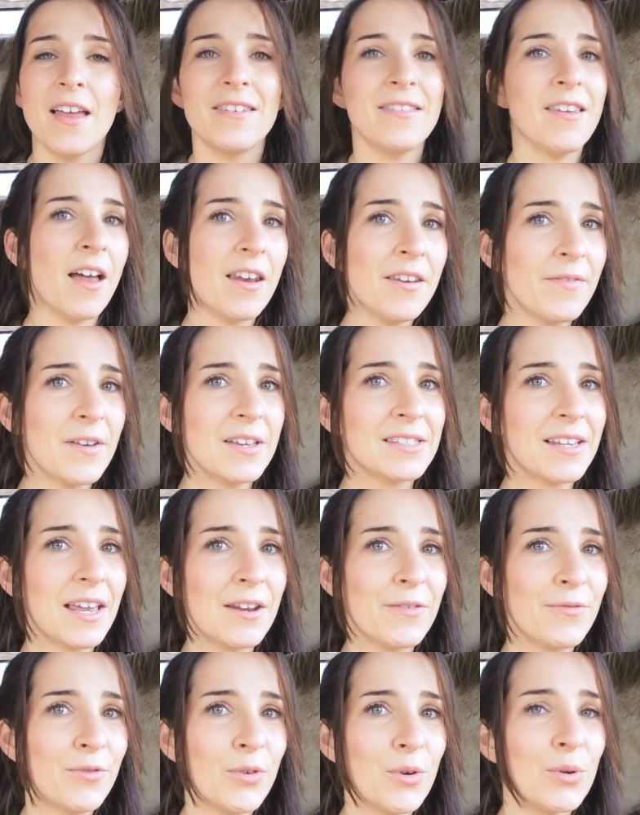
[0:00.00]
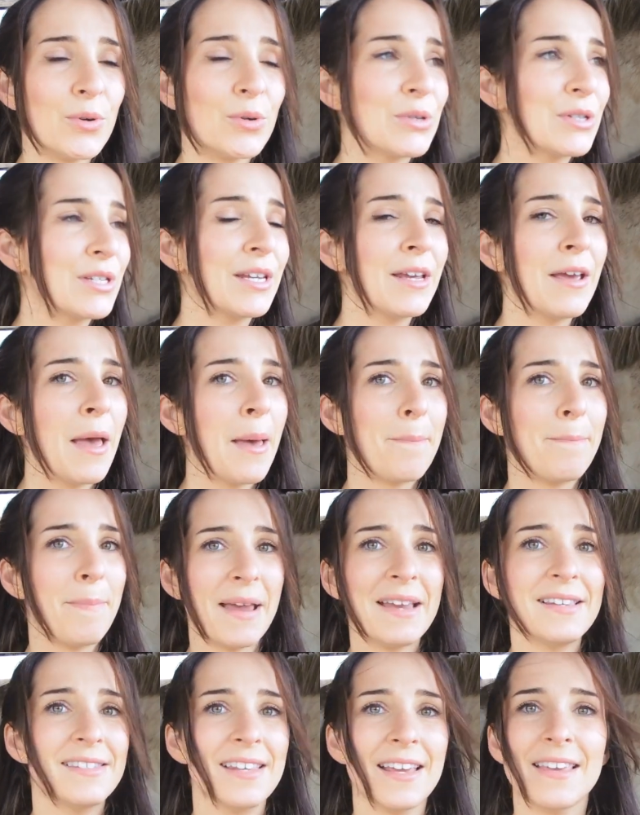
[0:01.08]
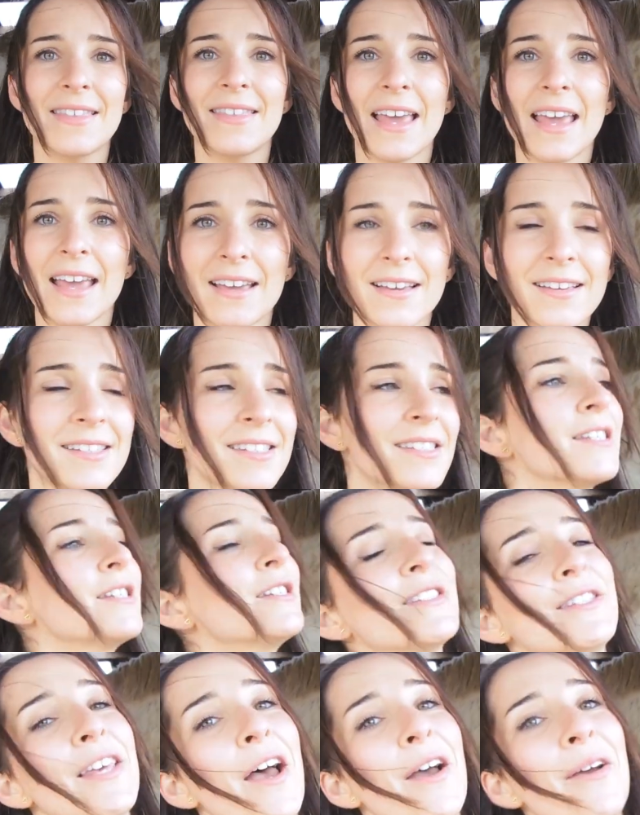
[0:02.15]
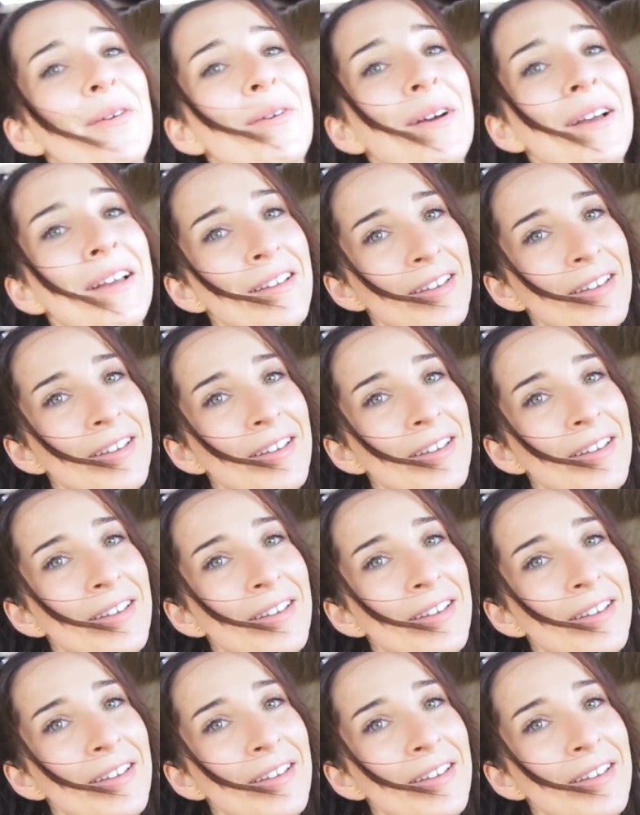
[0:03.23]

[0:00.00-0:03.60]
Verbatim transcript: None of us can afford basic things so